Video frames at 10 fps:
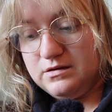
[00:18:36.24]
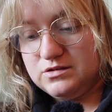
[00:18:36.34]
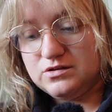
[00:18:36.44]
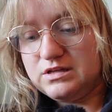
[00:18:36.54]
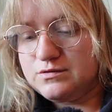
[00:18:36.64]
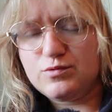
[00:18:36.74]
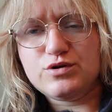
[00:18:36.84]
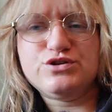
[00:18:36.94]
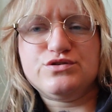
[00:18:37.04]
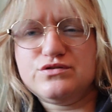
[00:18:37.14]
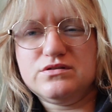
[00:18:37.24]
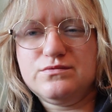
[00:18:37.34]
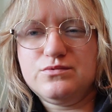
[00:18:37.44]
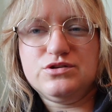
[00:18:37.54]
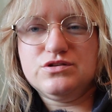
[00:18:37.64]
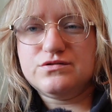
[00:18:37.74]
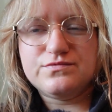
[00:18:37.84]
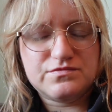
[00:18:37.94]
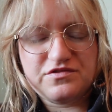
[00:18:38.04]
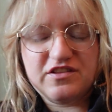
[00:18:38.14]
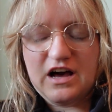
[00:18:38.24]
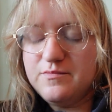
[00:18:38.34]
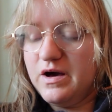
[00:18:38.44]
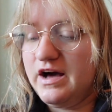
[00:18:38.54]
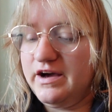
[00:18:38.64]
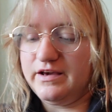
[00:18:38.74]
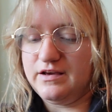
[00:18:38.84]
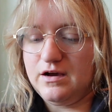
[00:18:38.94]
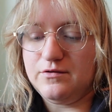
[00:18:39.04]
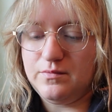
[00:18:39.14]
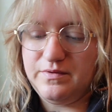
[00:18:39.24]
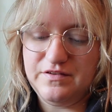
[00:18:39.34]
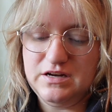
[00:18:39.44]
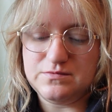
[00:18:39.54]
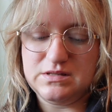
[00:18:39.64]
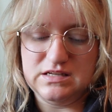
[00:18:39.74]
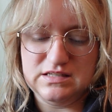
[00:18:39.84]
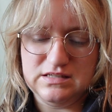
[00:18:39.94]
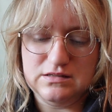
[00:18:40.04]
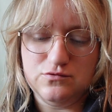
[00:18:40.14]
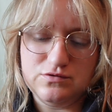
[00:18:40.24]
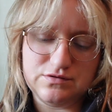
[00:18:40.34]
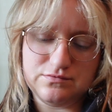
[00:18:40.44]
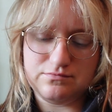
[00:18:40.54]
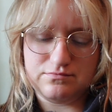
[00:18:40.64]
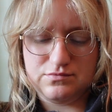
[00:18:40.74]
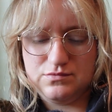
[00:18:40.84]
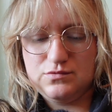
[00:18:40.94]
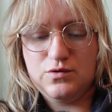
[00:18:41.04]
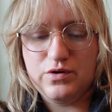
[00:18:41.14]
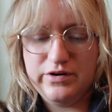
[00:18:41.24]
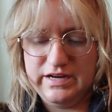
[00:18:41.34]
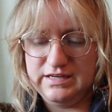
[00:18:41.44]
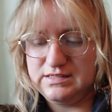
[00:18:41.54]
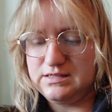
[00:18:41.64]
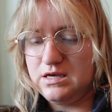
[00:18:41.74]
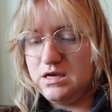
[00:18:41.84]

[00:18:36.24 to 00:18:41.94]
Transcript: So it will just fly by. I will be finished with this. No worries.